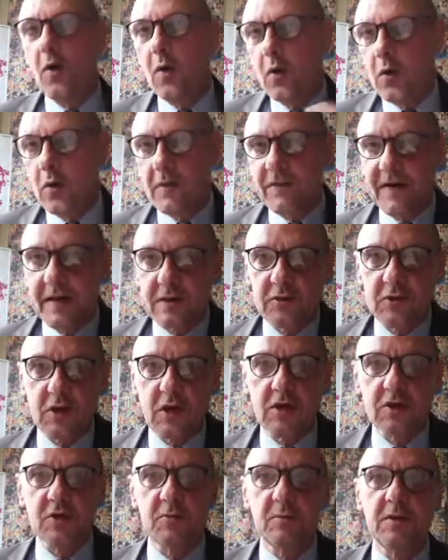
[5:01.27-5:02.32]
all of our
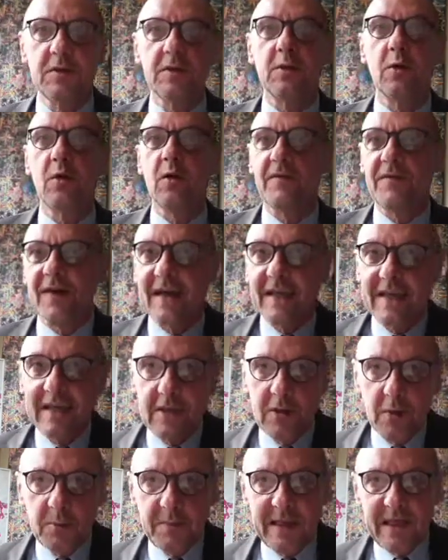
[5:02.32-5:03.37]
judgment, all of our
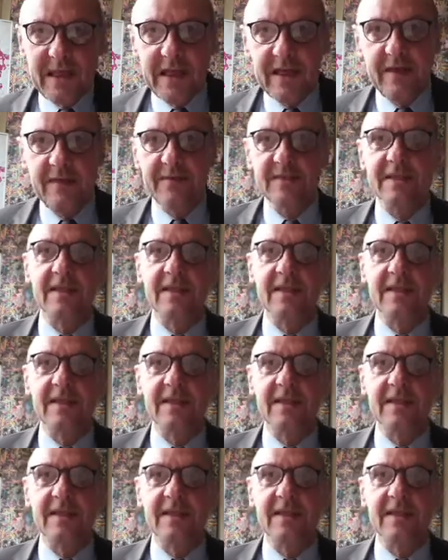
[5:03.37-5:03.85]
ego beliefs,